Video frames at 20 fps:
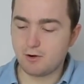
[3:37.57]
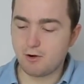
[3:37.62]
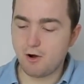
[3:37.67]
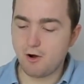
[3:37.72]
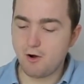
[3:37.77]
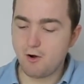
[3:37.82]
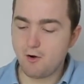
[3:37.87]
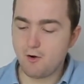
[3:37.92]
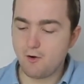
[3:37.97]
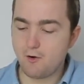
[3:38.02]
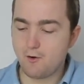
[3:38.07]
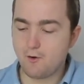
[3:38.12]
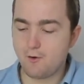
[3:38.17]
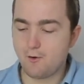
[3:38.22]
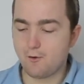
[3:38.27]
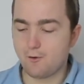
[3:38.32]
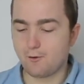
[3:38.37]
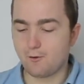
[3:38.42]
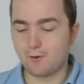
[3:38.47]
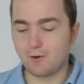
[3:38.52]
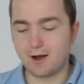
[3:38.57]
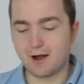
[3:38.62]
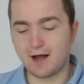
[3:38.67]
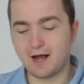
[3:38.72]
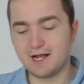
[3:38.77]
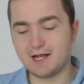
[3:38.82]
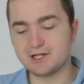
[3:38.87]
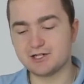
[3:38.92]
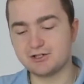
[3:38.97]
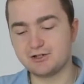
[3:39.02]
Oh,
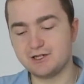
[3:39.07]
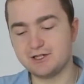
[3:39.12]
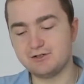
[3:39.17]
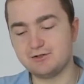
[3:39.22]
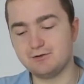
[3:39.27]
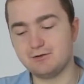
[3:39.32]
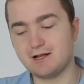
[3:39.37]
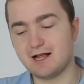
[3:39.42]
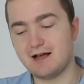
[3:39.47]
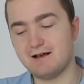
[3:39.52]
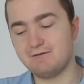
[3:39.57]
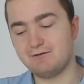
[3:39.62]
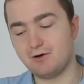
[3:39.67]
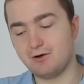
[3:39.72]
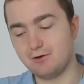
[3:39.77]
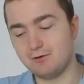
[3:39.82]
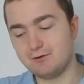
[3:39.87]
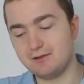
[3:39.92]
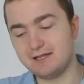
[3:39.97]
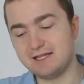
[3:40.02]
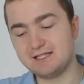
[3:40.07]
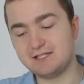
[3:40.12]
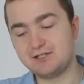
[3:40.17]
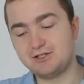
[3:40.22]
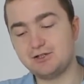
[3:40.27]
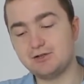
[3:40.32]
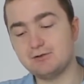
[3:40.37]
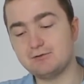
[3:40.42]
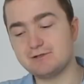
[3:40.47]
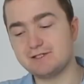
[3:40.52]
I actually should have only
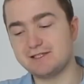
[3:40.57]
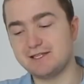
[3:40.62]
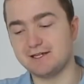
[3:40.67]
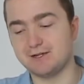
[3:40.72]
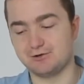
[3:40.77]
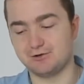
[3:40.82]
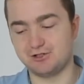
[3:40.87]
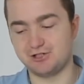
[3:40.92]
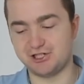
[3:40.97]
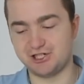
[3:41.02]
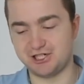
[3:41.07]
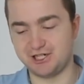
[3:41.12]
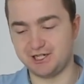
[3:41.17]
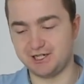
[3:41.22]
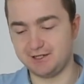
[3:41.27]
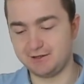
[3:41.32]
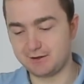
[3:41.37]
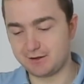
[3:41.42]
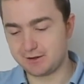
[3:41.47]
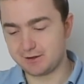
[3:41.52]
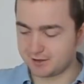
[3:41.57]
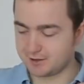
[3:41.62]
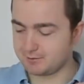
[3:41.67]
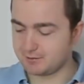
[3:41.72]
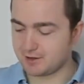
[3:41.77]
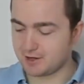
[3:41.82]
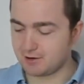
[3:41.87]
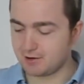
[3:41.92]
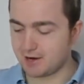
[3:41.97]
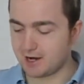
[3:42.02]
2 sticker sheets.
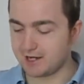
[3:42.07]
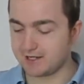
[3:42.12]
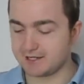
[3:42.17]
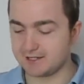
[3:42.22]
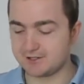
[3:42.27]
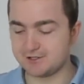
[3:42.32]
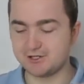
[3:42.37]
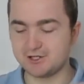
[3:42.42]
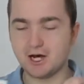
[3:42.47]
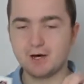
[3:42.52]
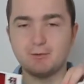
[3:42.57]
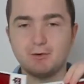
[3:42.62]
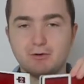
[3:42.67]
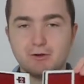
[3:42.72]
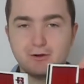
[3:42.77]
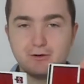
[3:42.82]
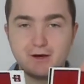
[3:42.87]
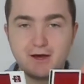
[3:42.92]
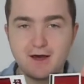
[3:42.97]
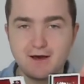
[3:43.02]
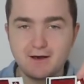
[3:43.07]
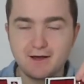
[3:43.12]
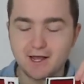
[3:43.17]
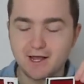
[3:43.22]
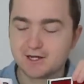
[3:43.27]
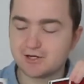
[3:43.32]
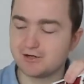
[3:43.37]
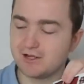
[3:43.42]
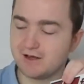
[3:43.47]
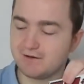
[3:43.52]
Somehow I get double, so I
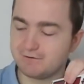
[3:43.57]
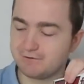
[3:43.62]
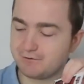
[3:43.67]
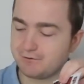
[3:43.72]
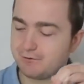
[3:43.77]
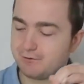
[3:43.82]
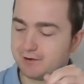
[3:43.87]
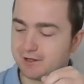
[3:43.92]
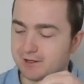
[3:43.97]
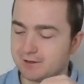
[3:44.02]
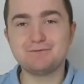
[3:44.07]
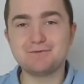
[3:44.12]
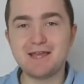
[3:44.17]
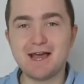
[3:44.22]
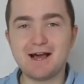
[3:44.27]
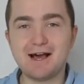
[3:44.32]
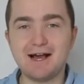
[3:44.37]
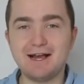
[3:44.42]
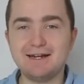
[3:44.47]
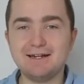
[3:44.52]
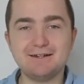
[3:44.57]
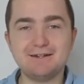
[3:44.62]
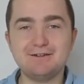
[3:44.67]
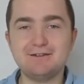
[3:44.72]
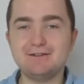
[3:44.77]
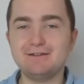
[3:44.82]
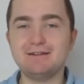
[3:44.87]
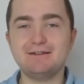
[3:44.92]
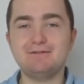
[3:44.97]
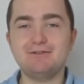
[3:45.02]
actually have 3. Yeah, I
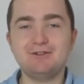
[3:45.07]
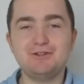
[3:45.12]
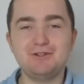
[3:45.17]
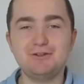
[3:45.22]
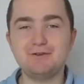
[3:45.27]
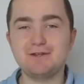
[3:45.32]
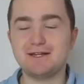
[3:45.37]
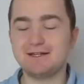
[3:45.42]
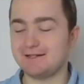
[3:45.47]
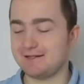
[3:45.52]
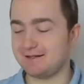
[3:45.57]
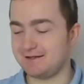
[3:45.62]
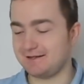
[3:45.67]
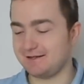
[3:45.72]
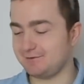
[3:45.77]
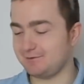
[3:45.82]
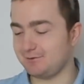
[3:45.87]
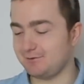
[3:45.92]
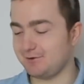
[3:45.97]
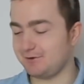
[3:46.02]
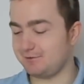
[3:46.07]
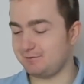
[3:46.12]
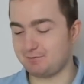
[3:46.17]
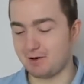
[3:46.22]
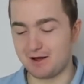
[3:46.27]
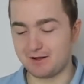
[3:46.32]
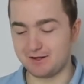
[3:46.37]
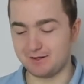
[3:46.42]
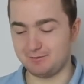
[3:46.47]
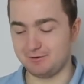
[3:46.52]
didn't even knew that it was
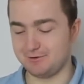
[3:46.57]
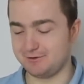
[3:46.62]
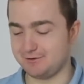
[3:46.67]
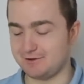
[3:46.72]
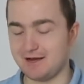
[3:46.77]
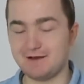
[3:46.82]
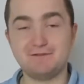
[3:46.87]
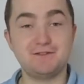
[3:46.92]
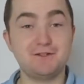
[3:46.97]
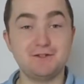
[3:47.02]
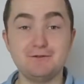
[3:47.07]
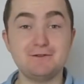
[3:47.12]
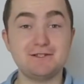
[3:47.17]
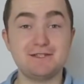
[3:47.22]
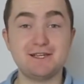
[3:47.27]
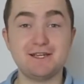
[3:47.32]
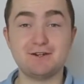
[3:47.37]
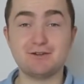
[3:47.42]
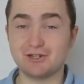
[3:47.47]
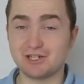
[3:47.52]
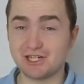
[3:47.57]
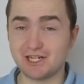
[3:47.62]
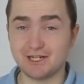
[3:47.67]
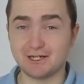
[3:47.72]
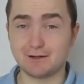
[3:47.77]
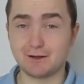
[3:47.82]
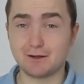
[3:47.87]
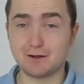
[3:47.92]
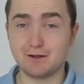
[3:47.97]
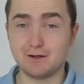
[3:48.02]
possible to have 2 sticker
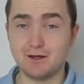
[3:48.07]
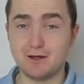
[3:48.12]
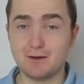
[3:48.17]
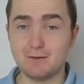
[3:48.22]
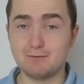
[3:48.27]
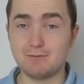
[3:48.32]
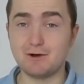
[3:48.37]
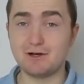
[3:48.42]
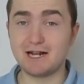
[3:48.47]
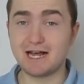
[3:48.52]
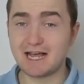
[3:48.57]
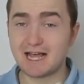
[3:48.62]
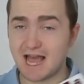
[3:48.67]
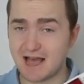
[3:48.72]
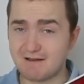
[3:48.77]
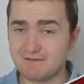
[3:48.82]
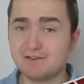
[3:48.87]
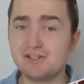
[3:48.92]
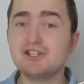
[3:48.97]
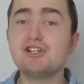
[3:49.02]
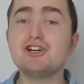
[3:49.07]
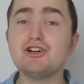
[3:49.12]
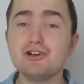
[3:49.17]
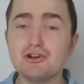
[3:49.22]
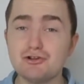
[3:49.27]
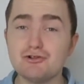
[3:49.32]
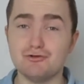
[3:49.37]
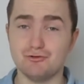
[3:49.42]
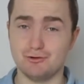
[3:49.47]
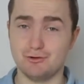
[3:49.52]
sheets. But I have
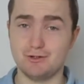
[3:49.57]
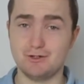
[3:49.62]
2.